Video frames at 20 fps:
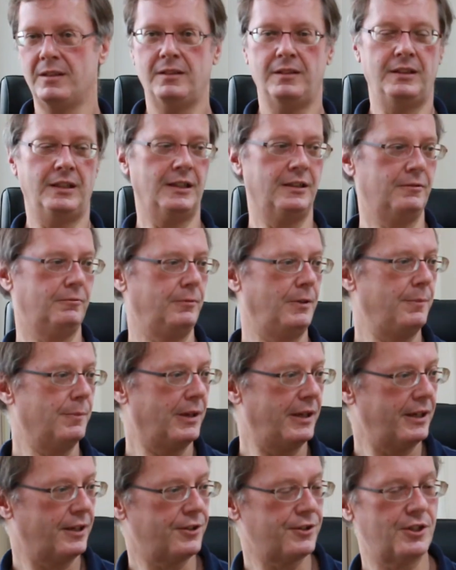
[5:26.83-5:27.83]
Now, we
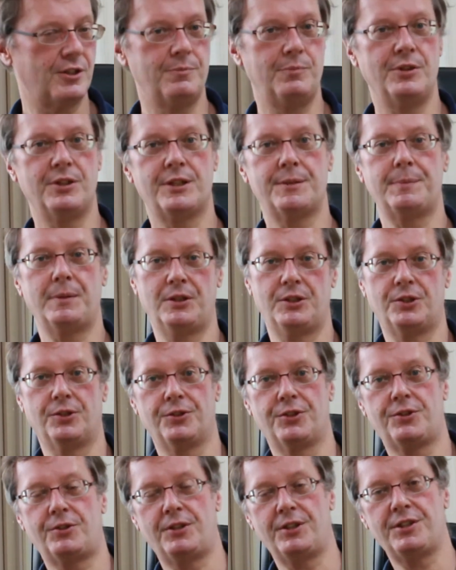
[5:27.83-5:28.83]
might also put special
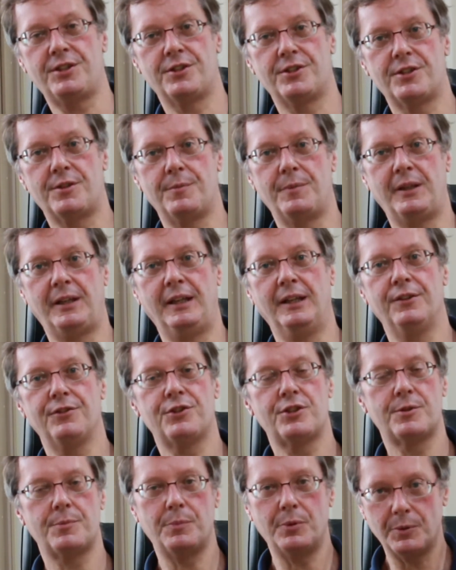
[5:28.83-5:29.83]
stress on something else,
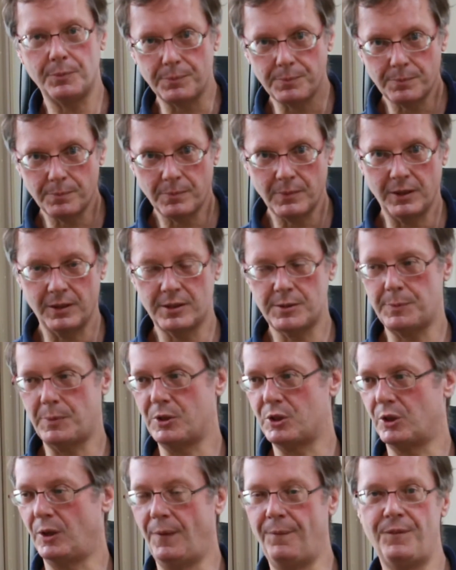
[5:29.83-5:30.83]
to put a
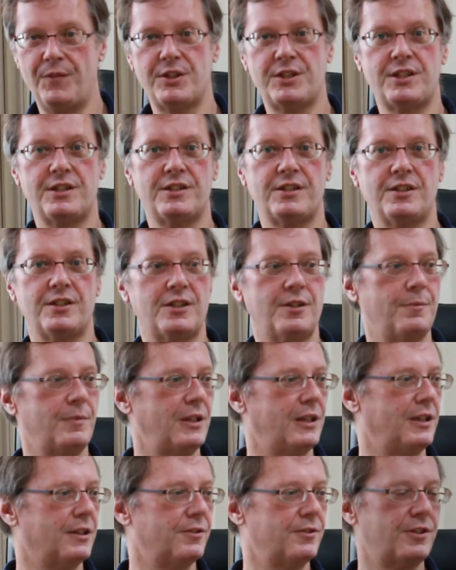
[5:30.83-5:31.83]
special emphasis on
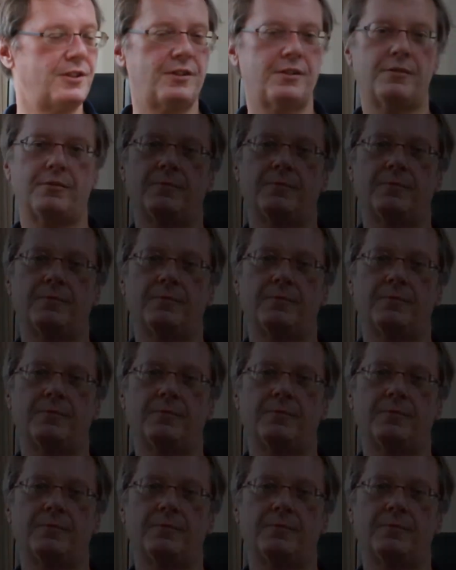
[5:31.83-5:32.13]
something else.